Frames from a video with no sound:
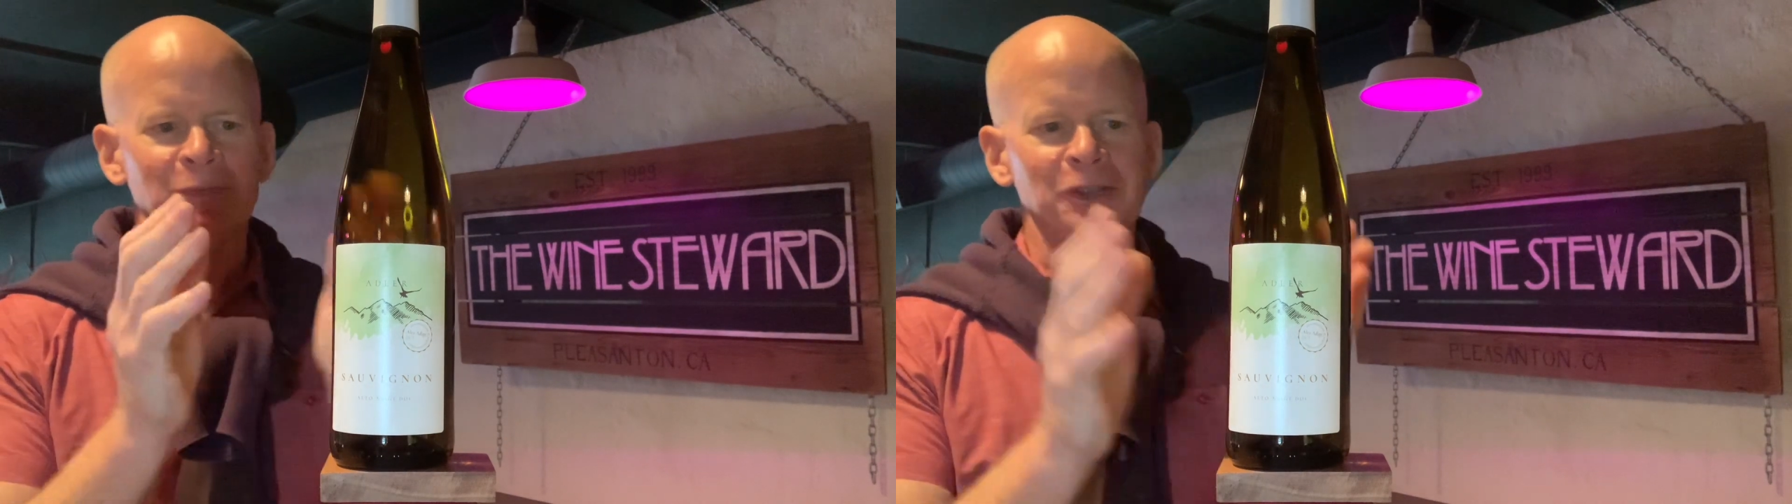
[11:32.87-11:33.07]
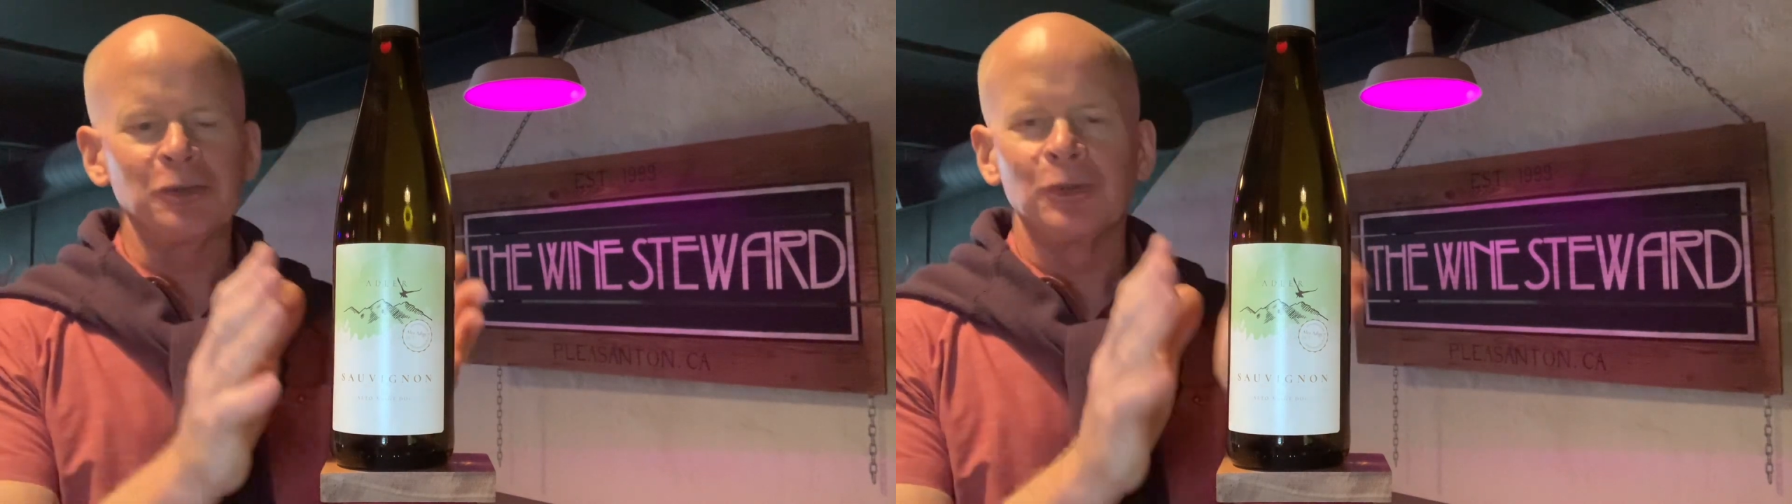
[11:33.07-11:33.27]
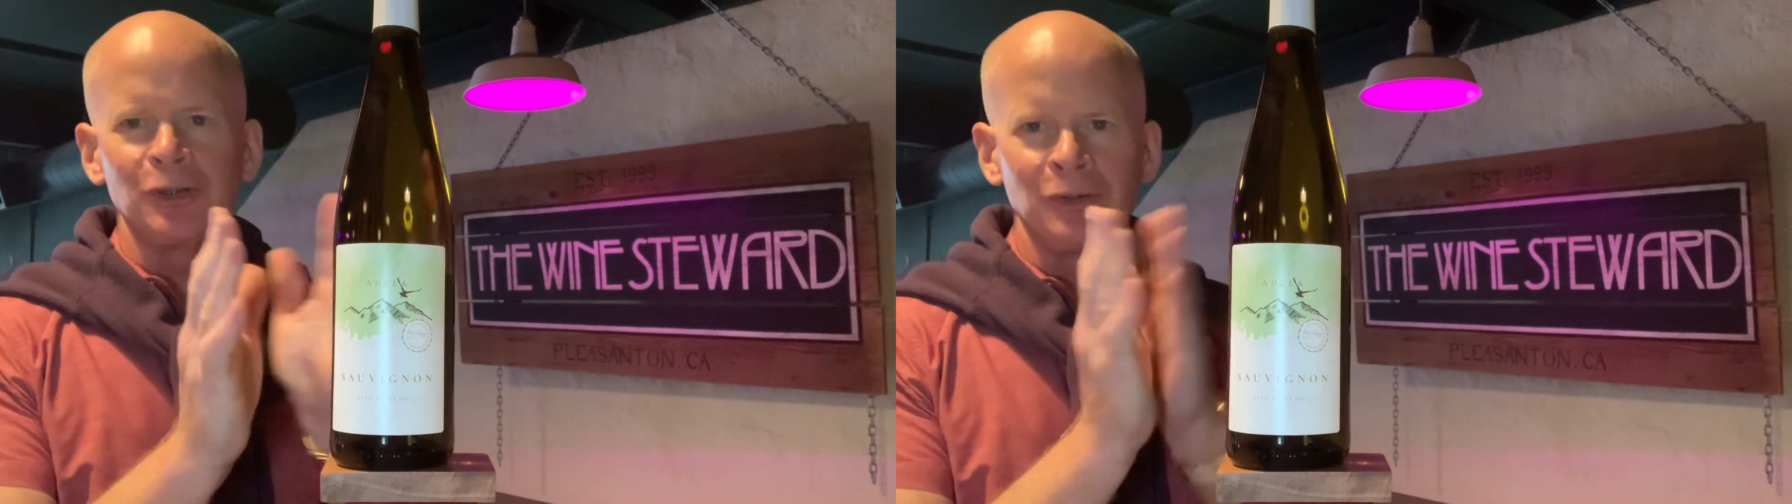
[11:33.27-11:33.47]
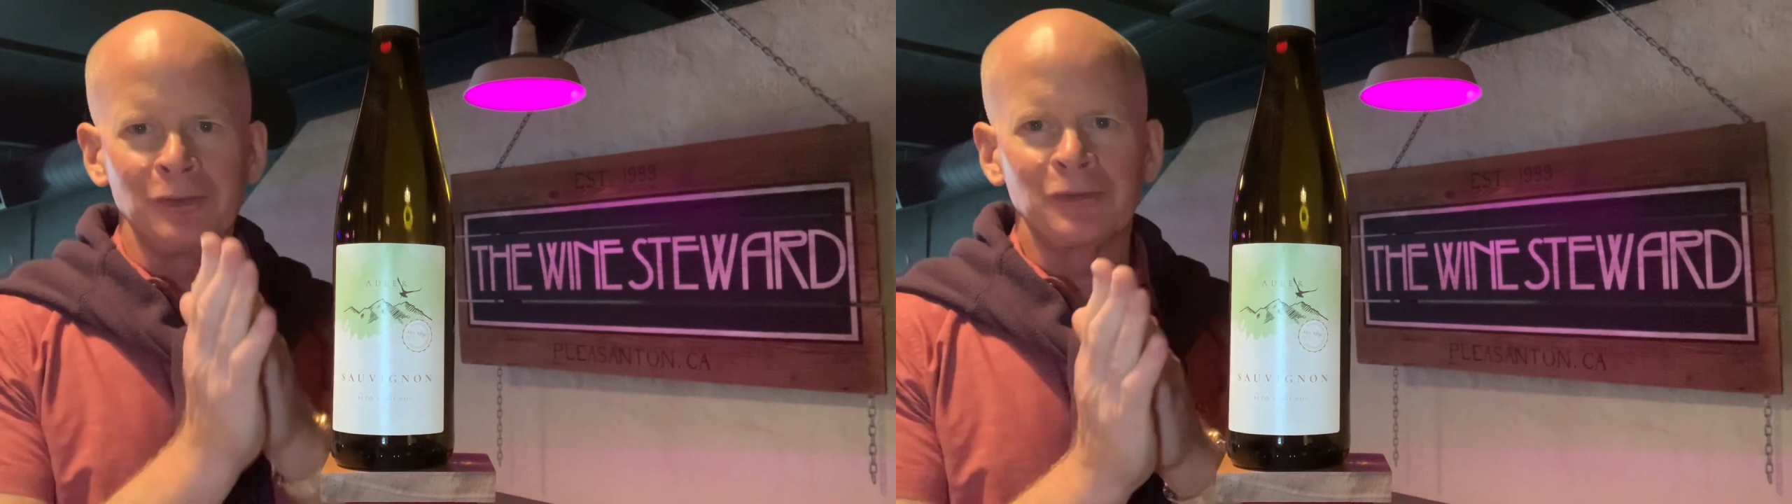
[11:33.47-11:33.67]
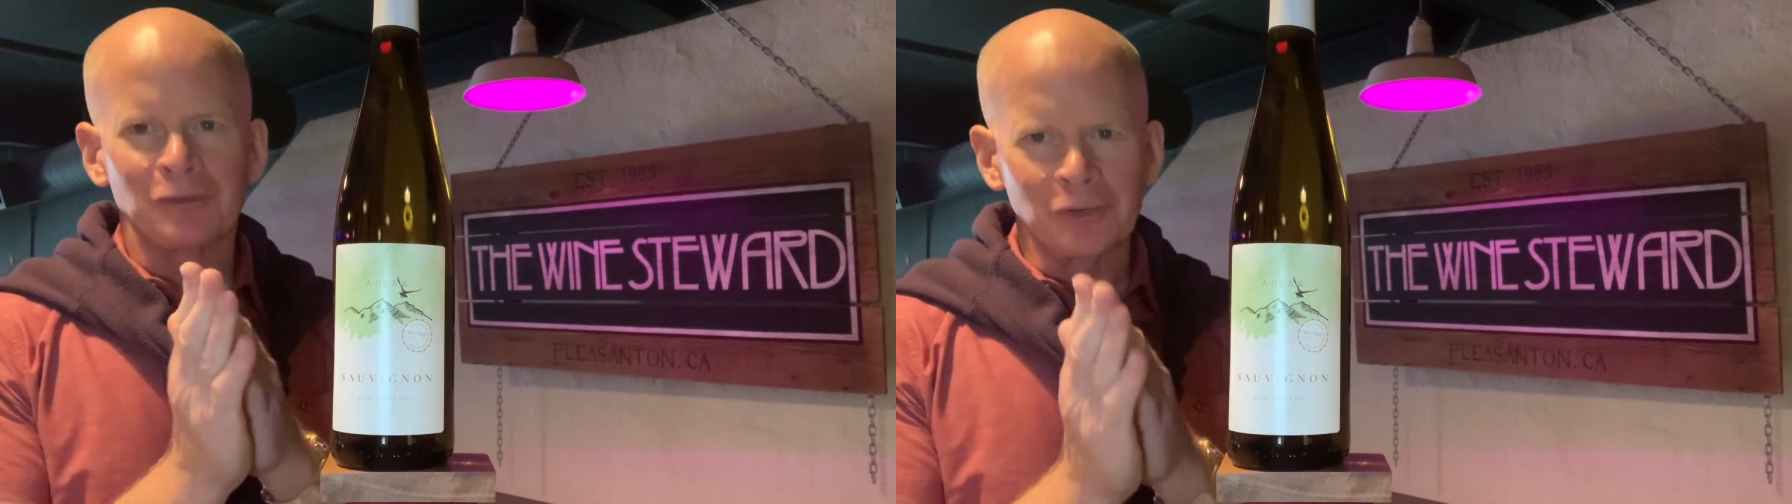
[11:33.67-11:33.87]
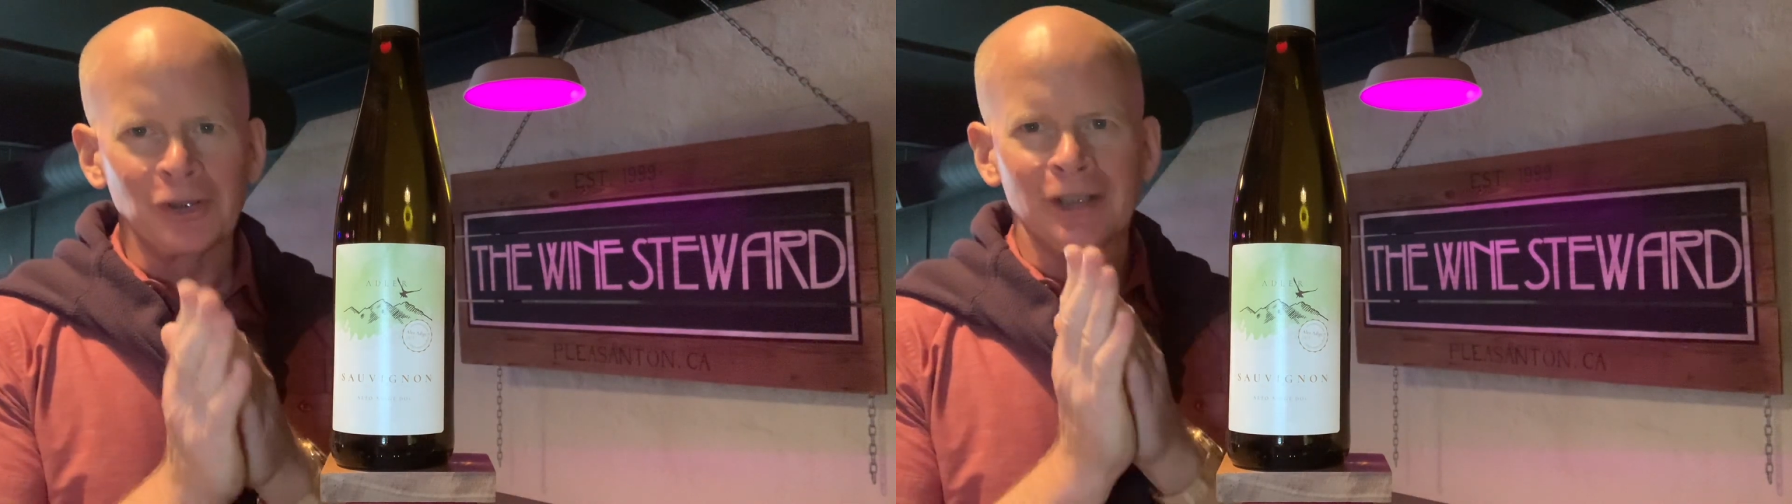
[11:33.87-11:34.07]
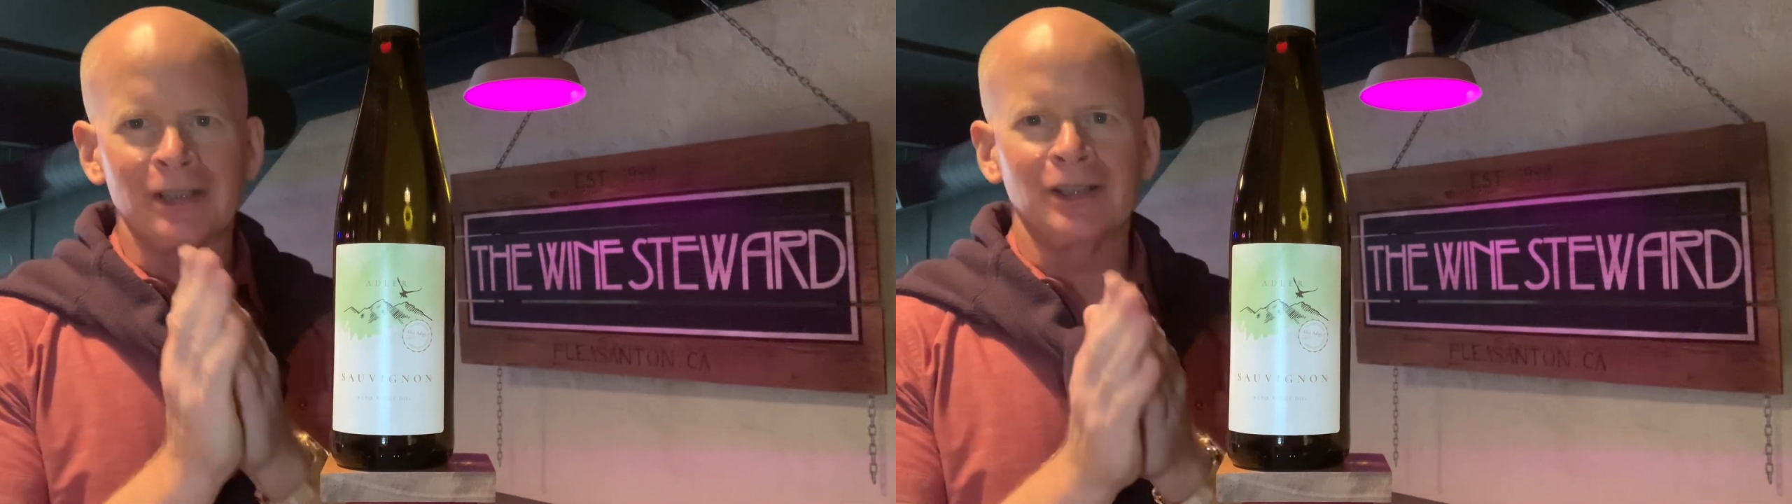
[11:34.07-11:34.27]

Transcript: You will really